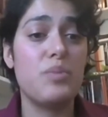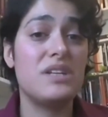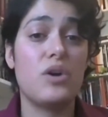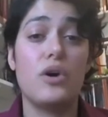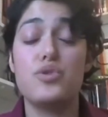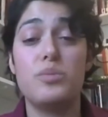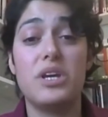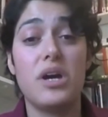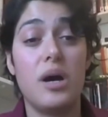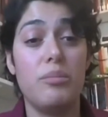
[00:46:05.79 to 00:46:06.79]
but it's also
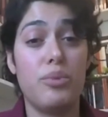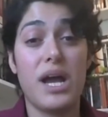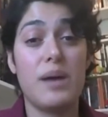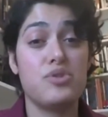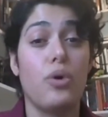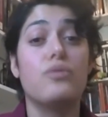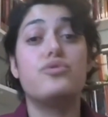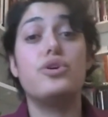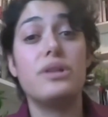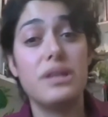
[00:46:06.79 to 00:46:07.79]
become perhaps
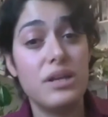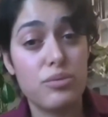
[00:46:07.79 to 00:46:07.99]
overtly